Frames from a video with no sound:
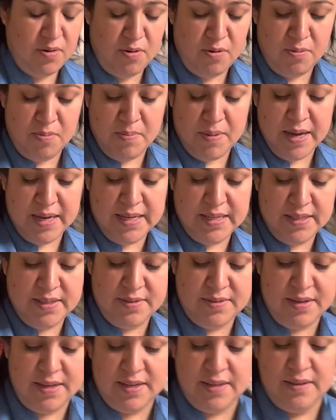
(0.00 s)
of my
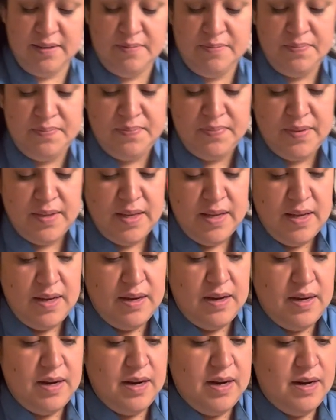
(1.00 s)
insulin.
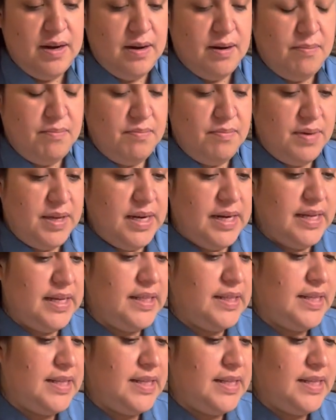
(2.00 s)
Millie,